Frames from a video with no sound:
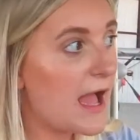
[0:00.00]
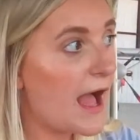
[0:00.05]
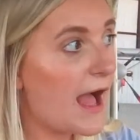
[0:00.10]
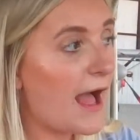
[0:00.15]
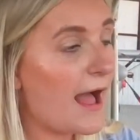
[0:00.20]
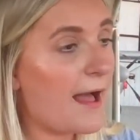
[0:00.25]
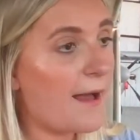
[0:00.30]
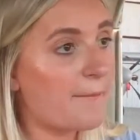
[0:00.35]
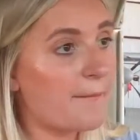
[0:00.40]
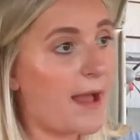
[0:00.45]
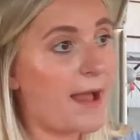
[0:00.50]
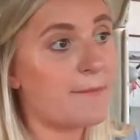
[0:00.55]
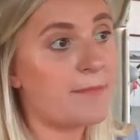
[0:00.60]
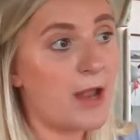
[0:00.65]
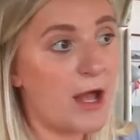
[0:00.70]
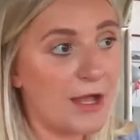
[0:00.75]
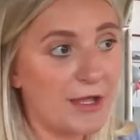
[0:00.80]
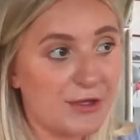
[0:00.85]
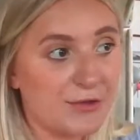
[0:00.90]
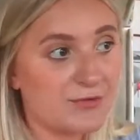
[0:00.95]
I'm
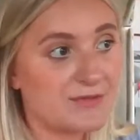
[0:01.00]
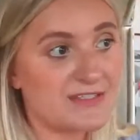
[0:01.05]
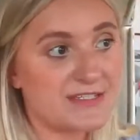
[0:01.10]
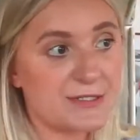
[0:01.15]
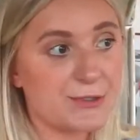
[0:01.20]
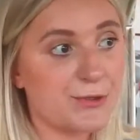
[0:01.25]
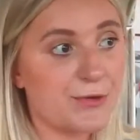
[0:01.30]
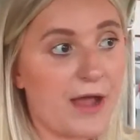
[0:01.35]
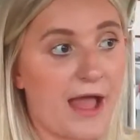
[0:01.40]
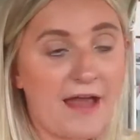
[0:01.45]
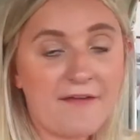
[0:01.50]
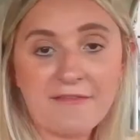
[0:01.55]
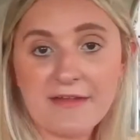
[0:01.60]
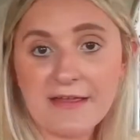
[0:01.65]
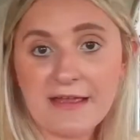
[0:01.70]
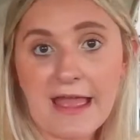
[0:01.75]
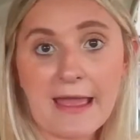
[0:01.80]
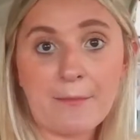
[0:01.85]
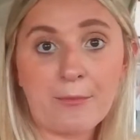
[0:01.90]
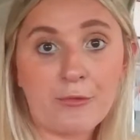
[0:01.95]
not used to
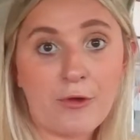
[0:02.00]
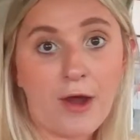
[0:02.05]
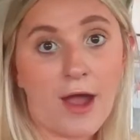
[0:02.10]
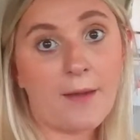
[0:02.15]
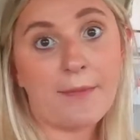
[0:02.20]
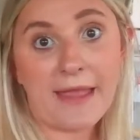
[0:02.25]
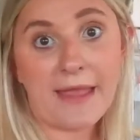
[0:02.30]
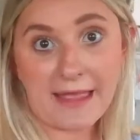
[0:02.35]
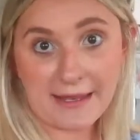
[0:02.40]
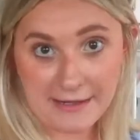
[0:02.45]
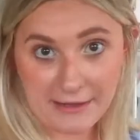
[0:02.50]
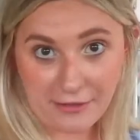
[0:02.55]
having a prop and a